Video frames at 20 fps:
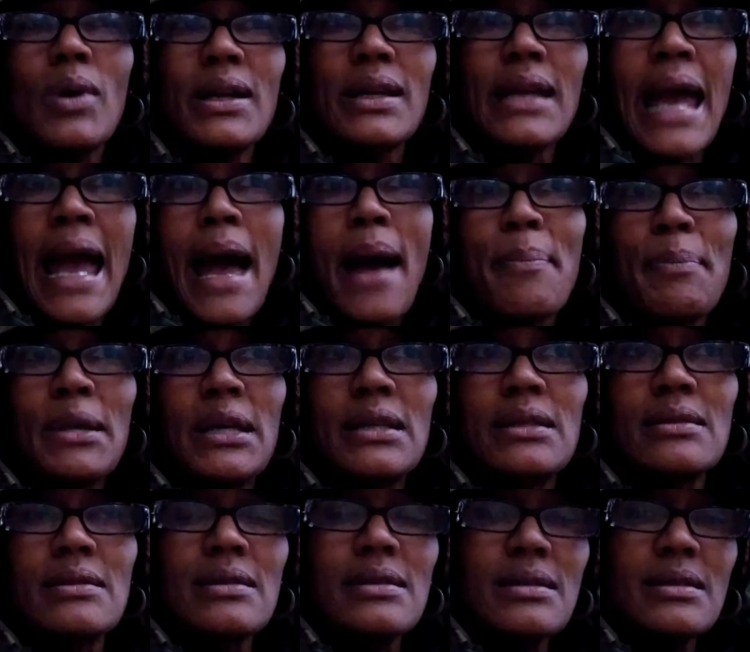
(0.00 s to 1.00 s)

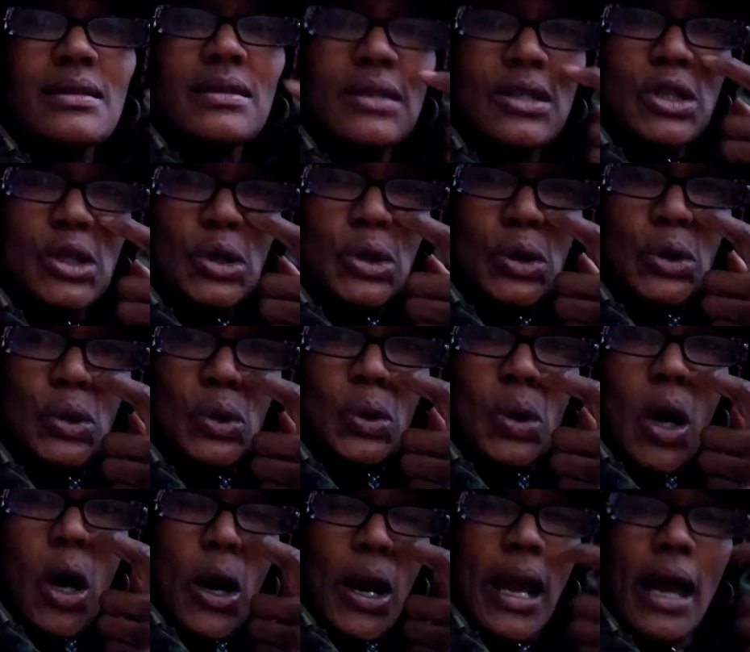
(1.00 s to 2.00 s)
happens to
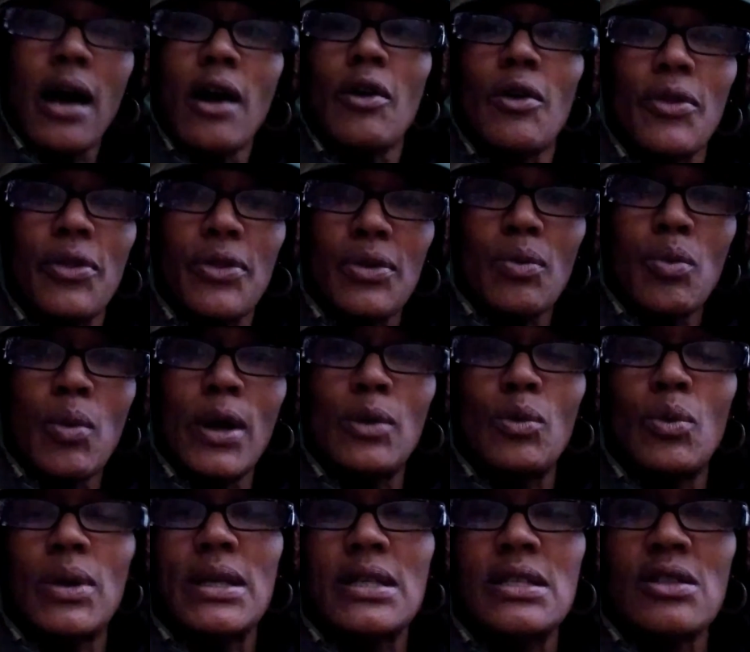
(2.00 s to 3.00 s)
our health when
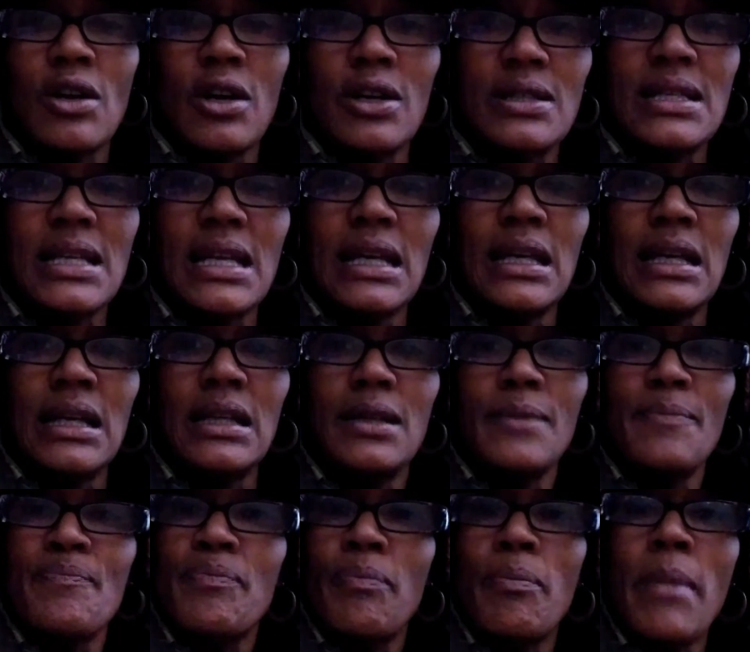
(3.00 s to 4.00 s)
we start to eat
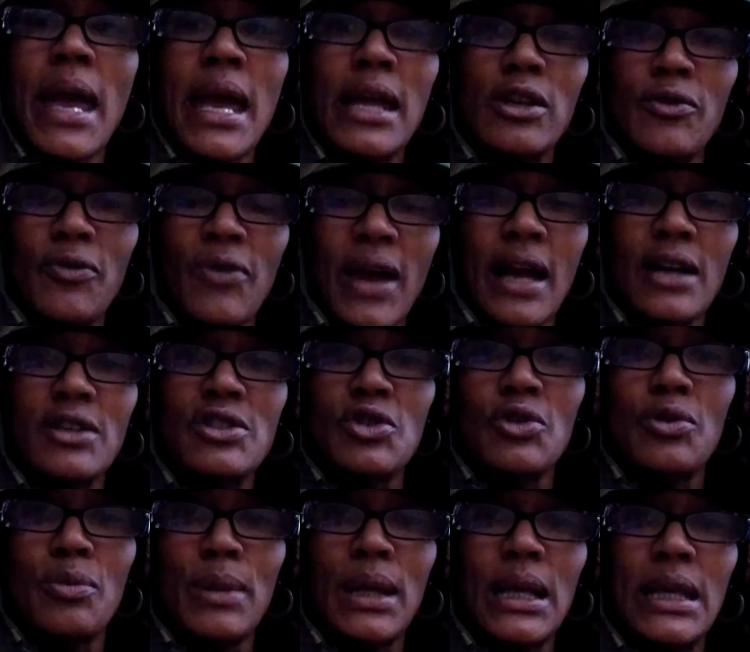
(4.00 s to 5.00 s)

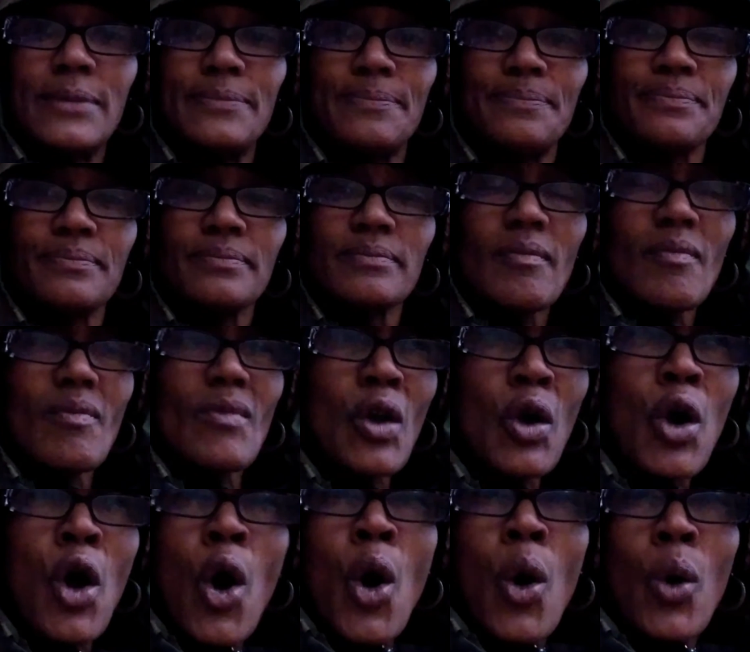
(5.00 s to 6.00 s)
manufactured meat?
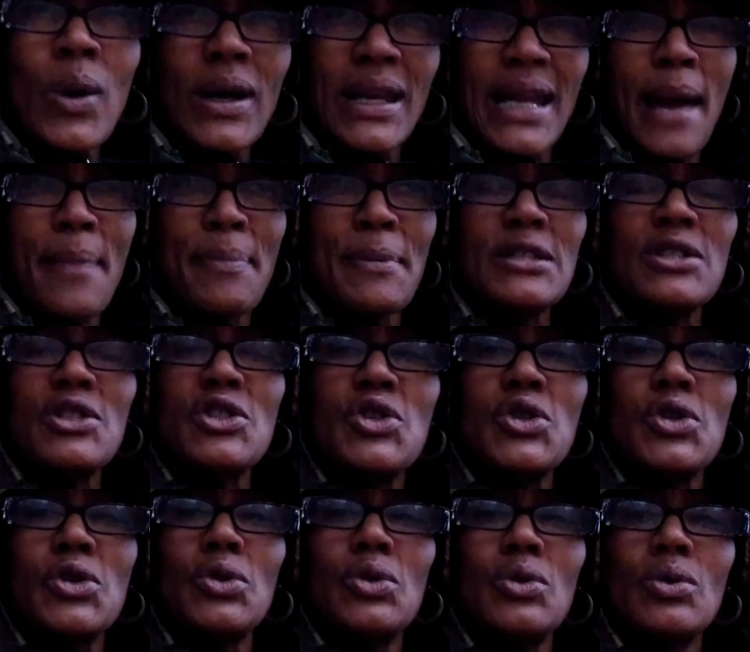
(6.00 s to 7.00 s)
What happens
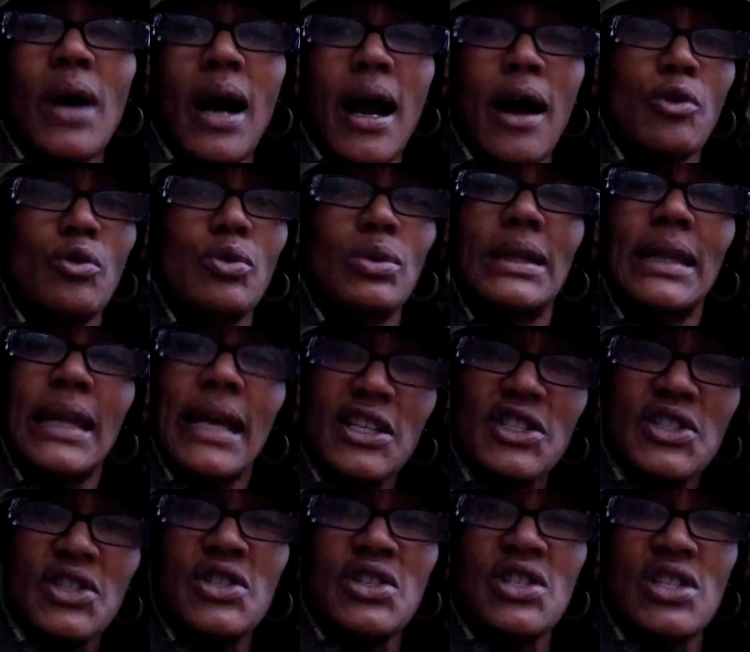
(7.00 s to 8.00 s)
to our
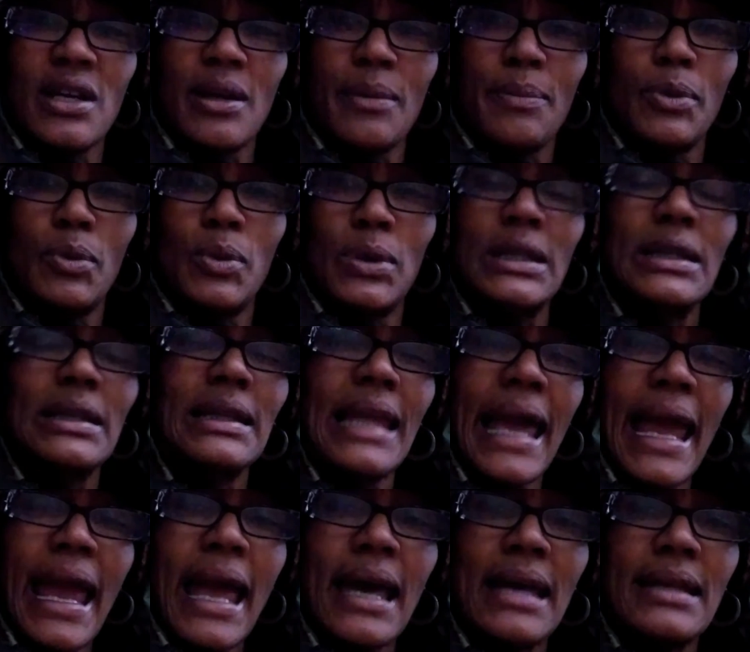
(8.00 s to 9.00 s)
relationship with the
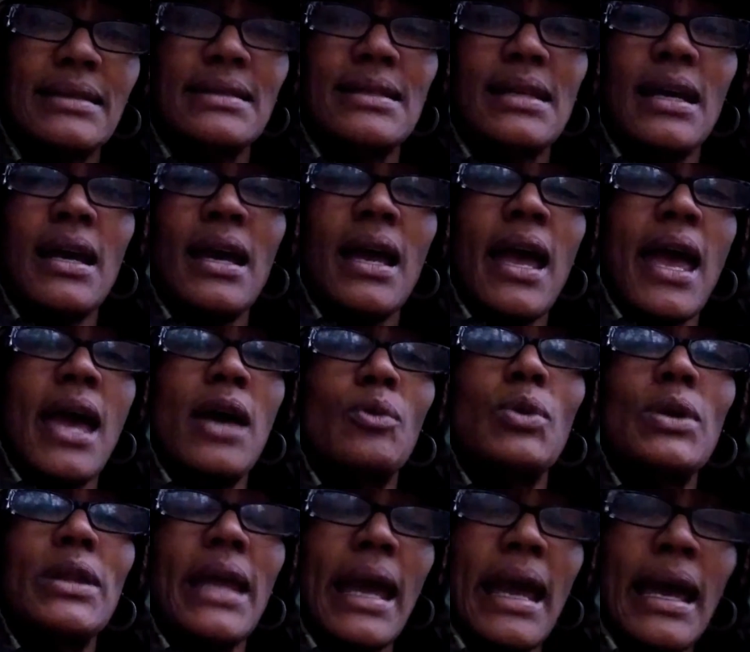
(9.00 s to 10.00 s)
land and
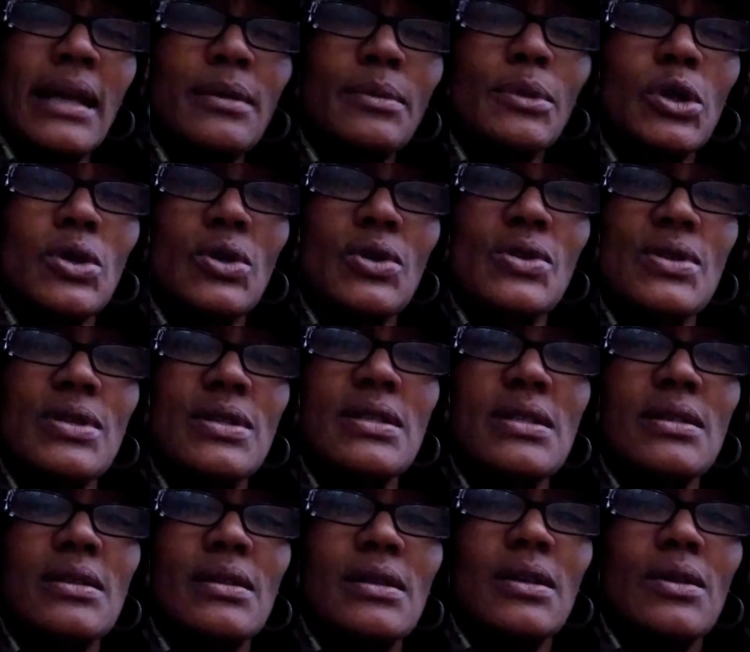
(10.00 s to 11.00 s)
with
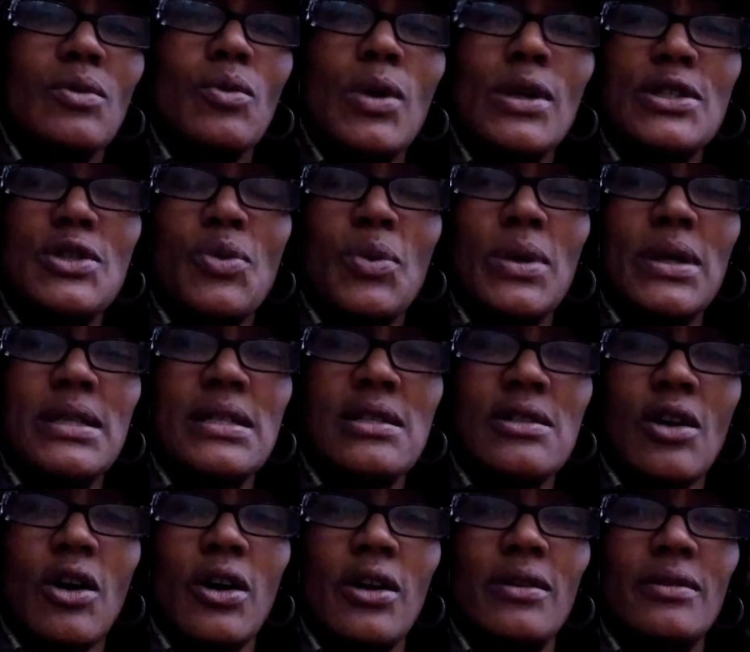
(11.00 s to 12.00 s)
animals once we
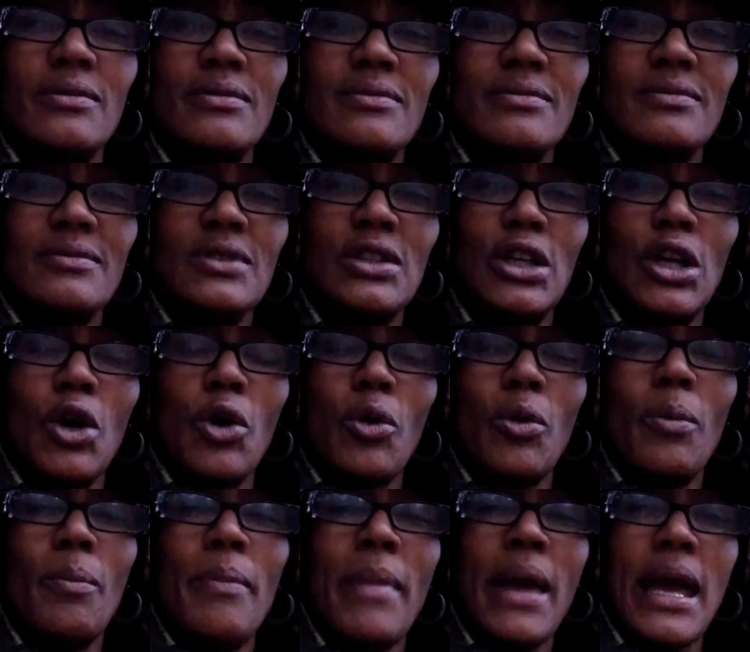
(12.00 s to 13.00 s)
start,
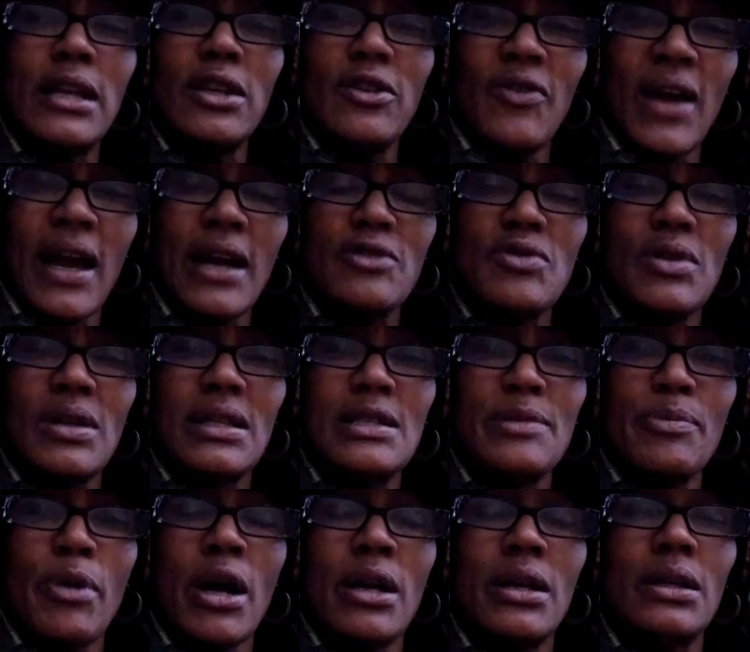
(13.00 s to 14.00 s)
manufacturing this
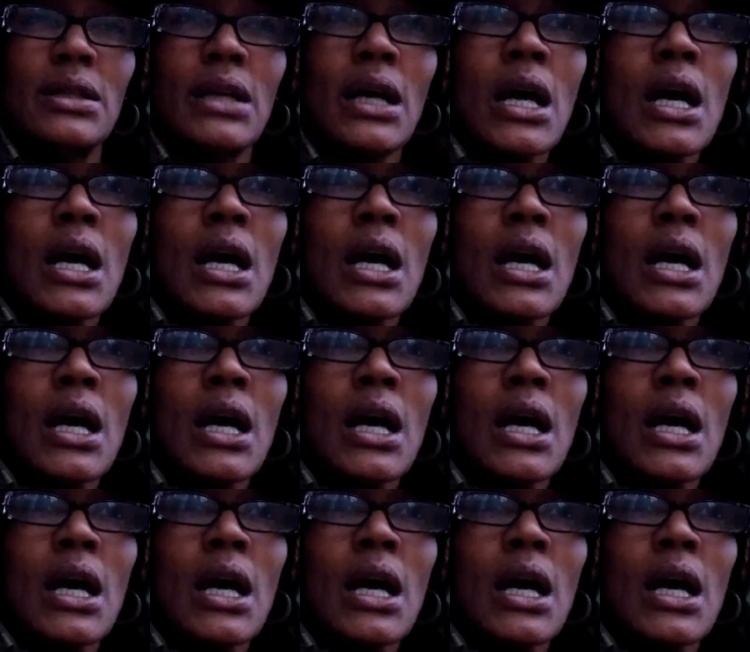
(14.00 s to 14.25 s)
product?